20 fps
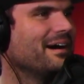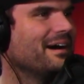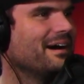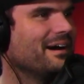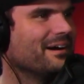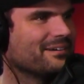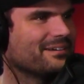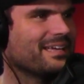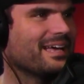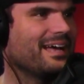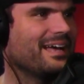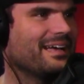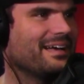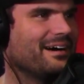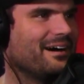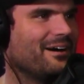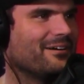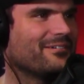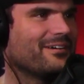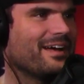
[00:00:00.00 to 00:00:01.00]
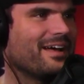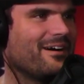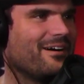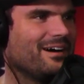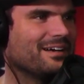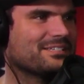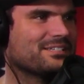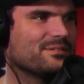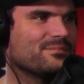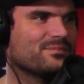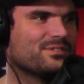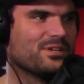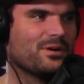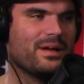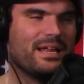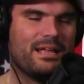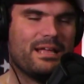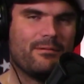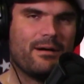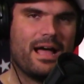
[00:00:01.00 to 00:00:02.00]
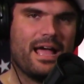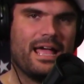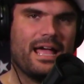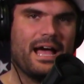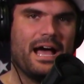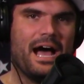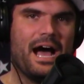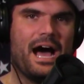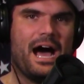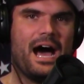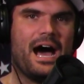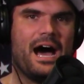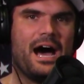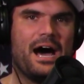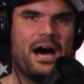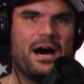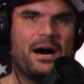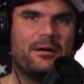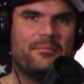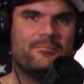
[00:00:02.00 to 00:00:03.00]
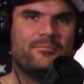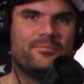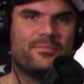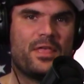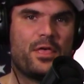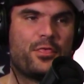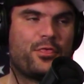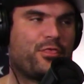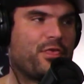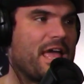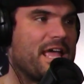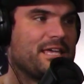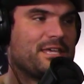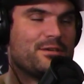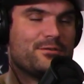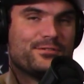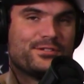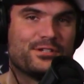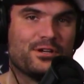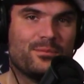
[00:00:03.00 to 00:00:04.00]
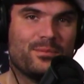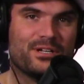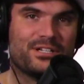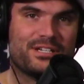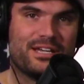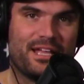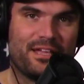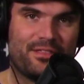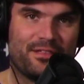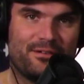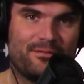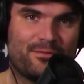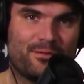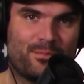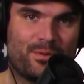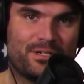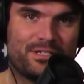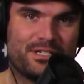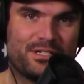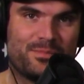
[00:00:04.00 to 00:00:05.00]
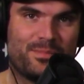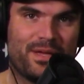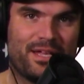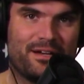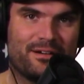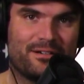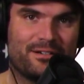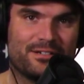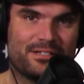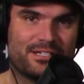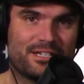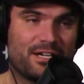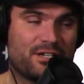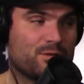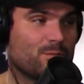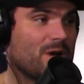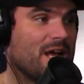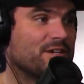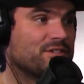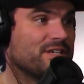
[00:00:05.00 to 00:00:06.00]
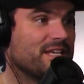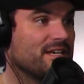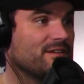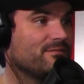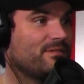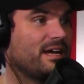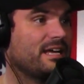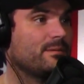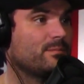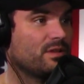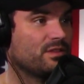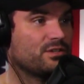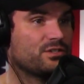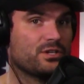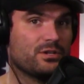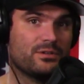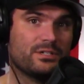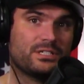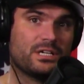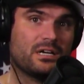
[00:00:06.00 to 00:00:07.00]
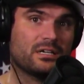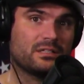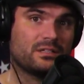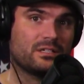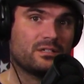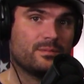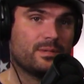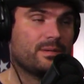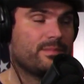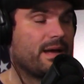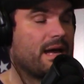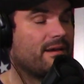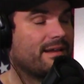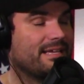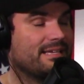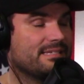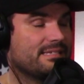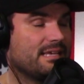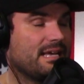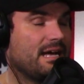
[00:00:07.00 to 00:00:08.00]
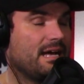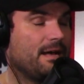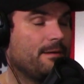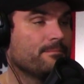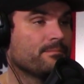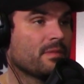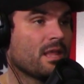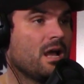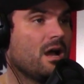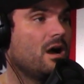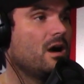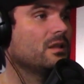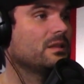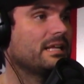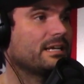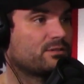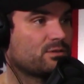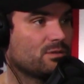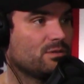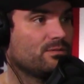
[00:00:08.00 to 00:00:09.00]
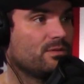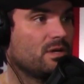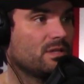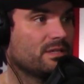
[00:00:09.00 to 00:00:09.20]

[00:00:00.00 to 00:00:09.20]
Okay. All right. Awesome. So anyway... thank you so much, Nathan, for participating in our discussion. We're actually going to invite him on the show to talk a little bit about his electoral volunteer.